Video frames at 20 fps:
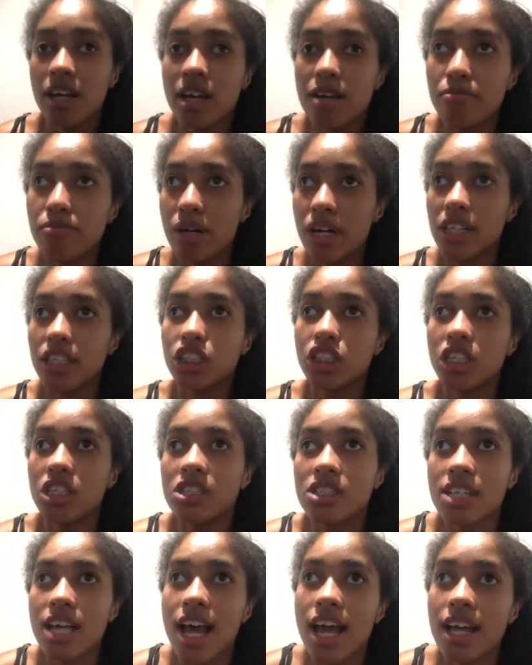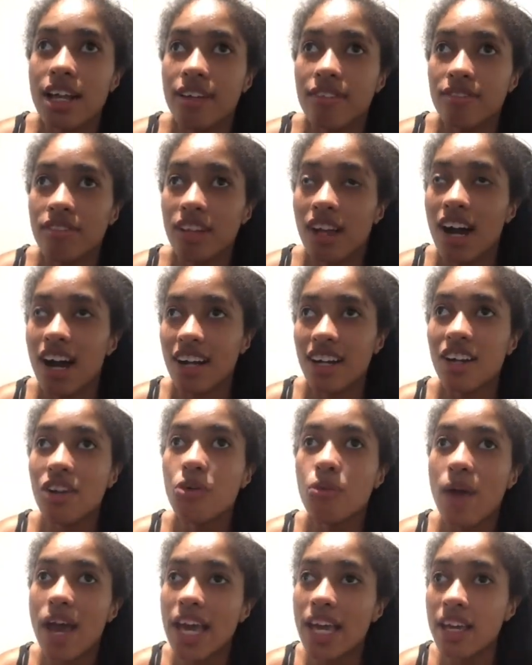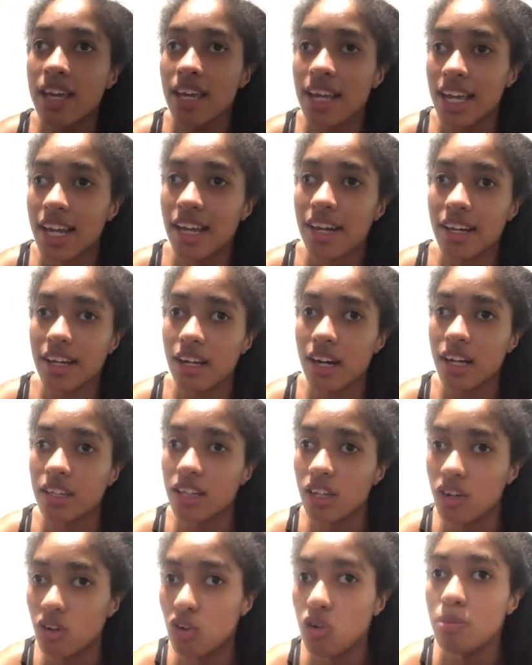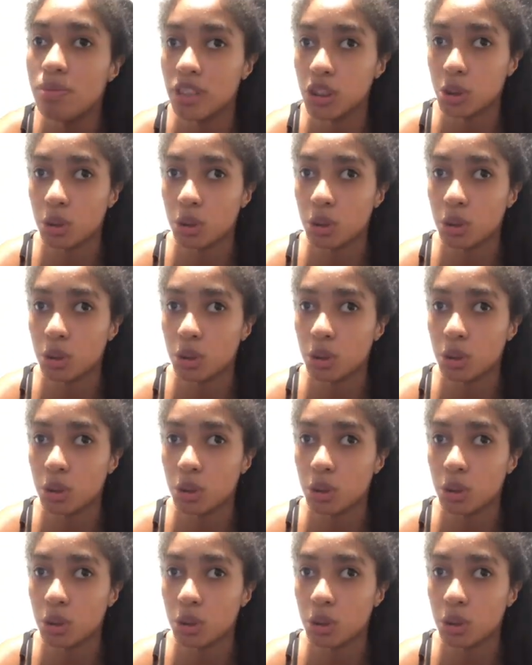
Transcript: But she said, on her way here on the Uber